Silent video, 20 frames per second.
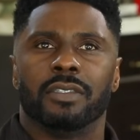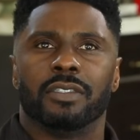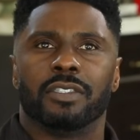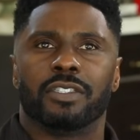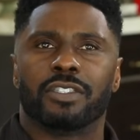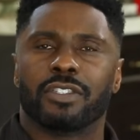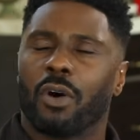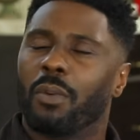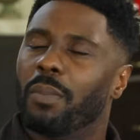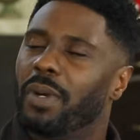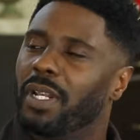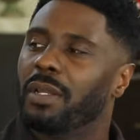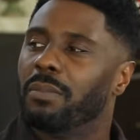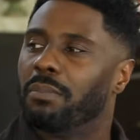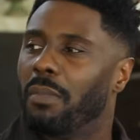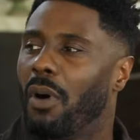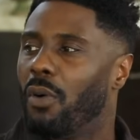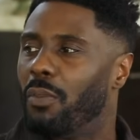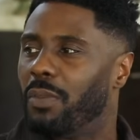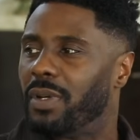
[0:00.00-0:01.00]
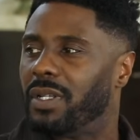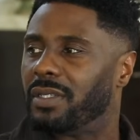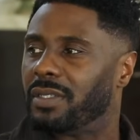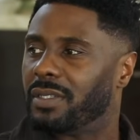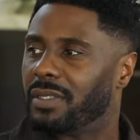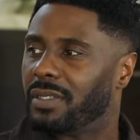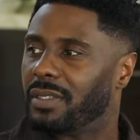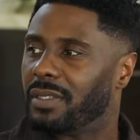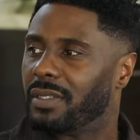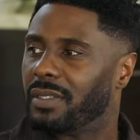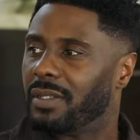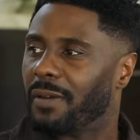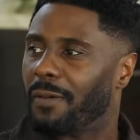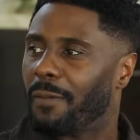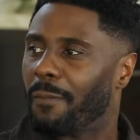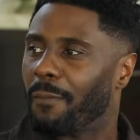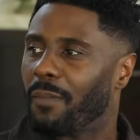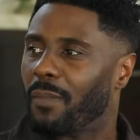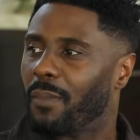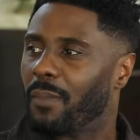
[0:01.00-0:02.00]
so many moments
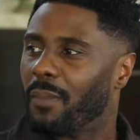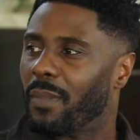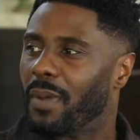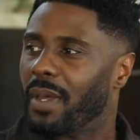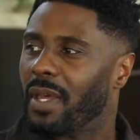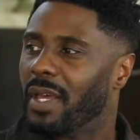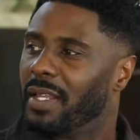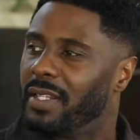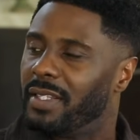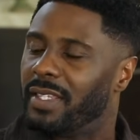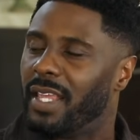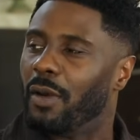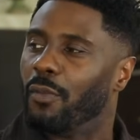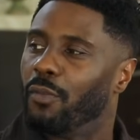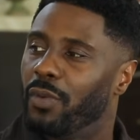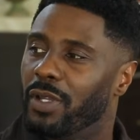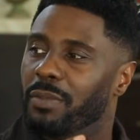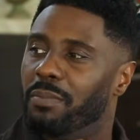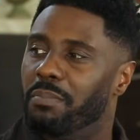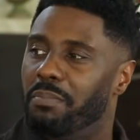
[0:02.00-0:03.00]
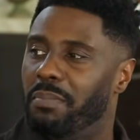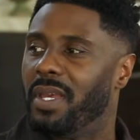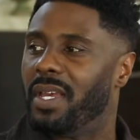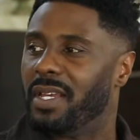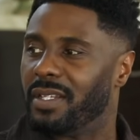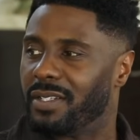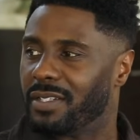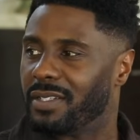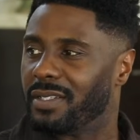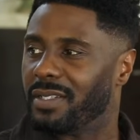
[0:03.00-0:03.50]
that we miss